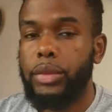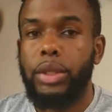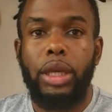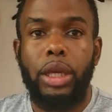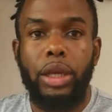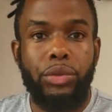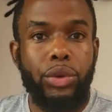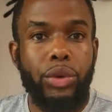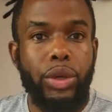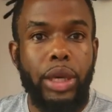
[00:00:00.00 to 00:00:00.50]

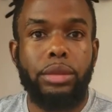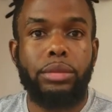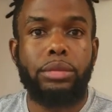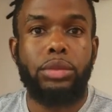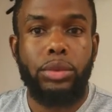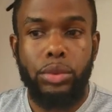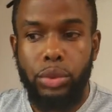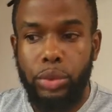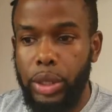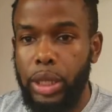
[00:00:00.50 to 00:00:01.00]
If you
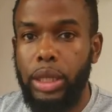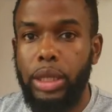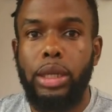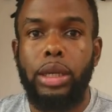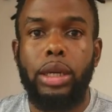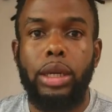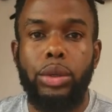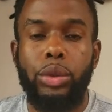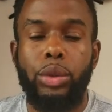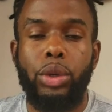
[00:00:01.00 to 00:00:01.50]
can,
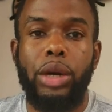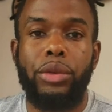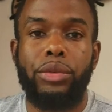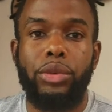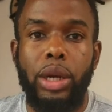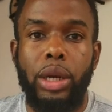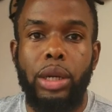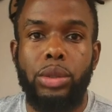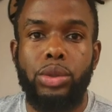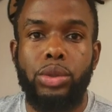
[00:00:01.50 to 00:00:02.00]
you have
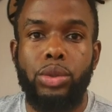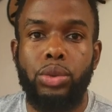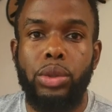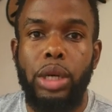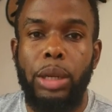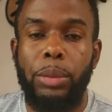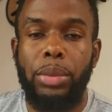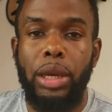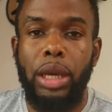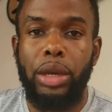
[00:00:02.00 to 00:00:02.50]
grounds to
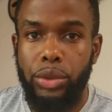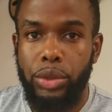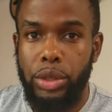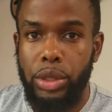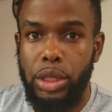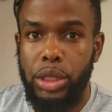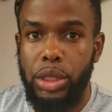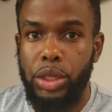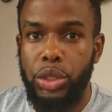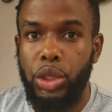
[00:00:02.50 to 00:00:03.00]
apply for
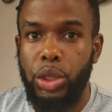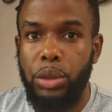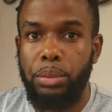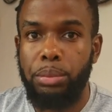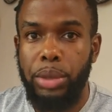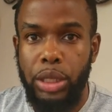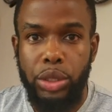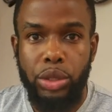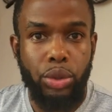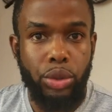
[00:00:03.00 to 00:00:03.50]
citizenship
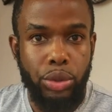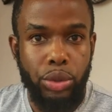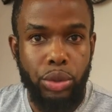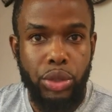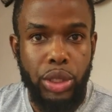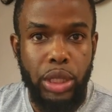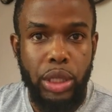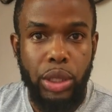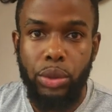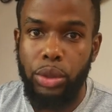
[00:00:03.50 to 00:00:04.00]
based on your
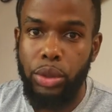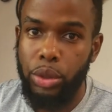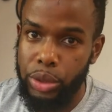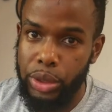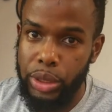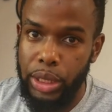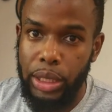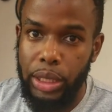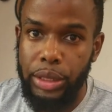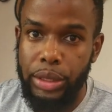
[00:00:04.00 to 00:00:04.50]
skill or
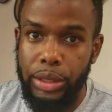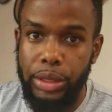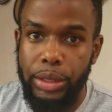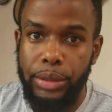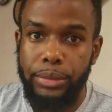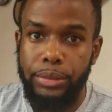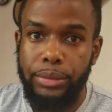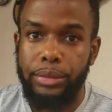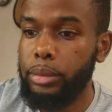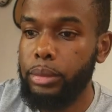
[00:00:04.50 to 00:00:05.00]
talent.
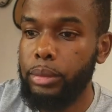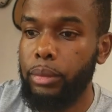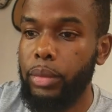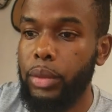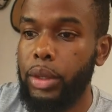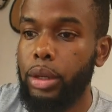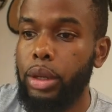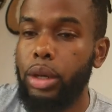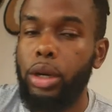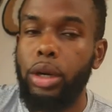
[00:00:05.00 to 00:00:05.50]

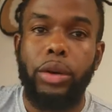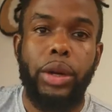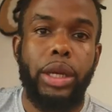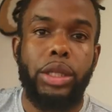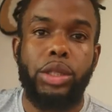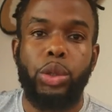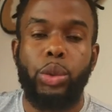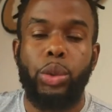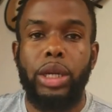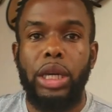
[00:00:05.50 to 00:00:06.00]
All right,
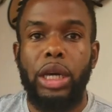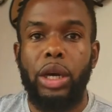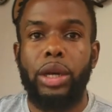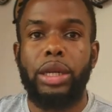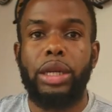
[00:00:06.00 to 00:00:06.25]
so we're now at